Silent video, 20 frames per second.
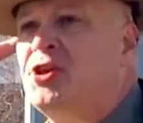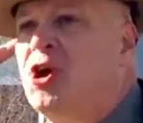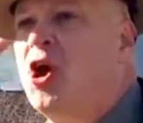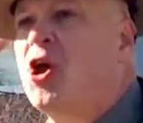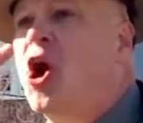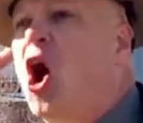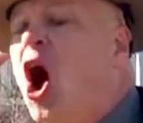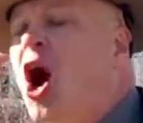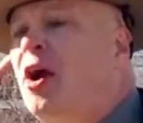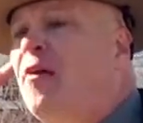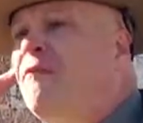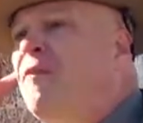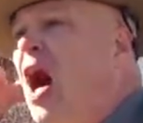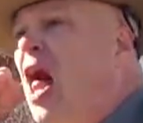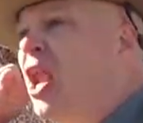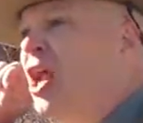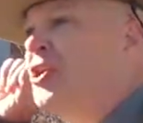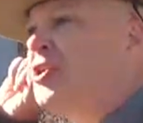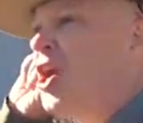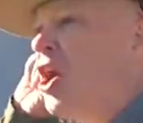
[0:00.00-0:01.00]
New York
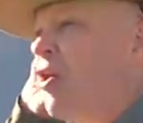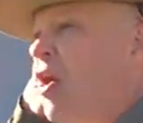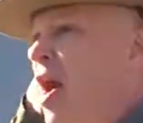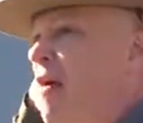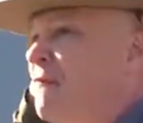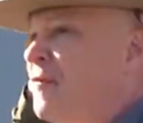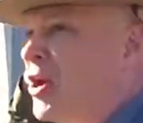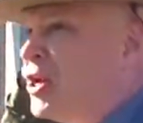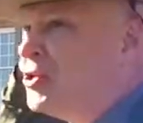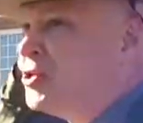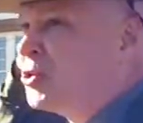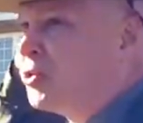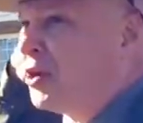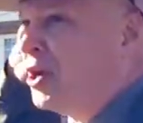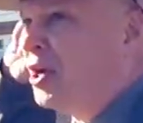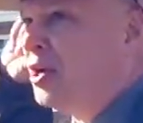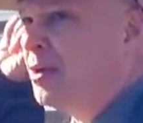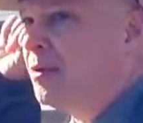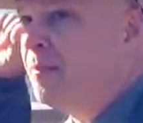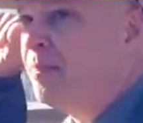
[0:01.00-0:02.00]
Volunteer
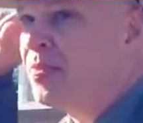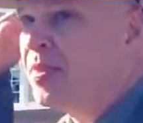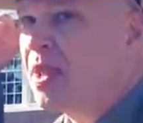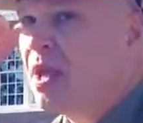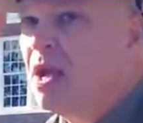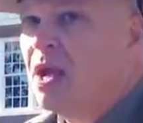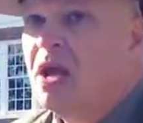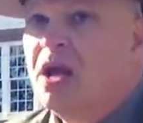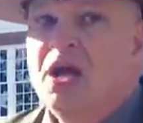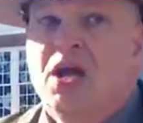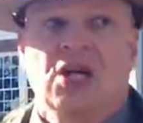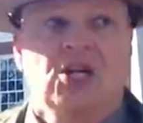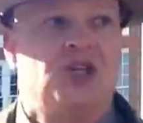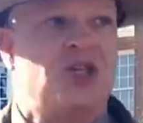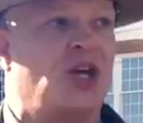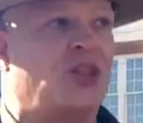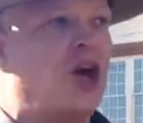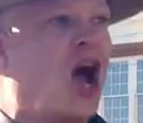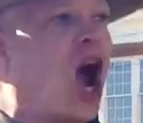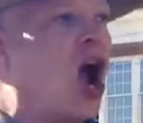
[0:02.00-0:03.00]
Infantry.
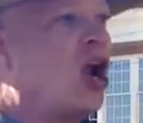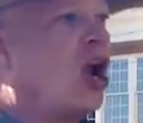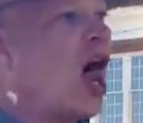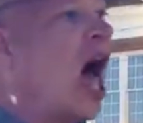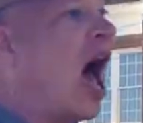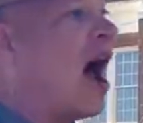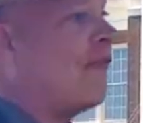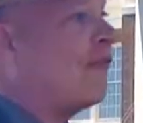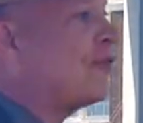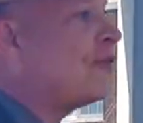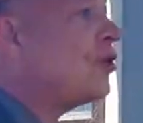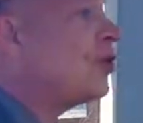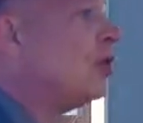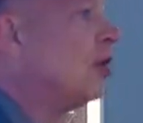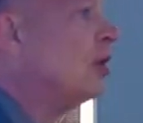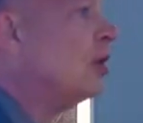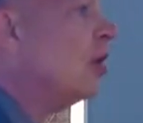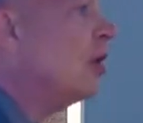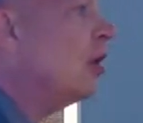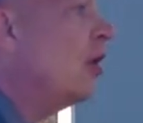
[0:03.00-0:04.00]
To their left
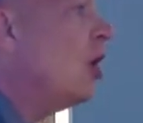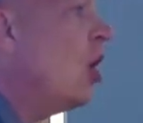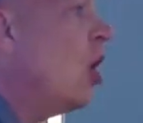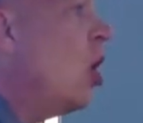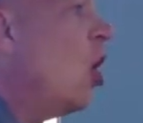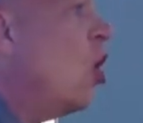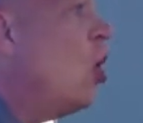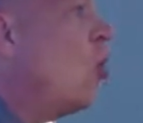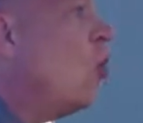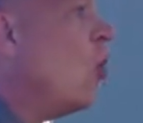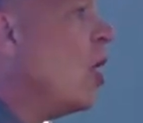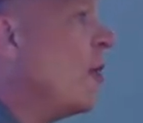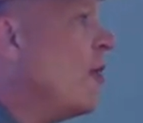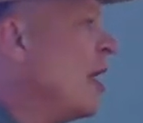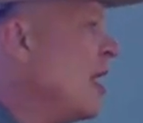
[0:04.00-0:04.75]
would have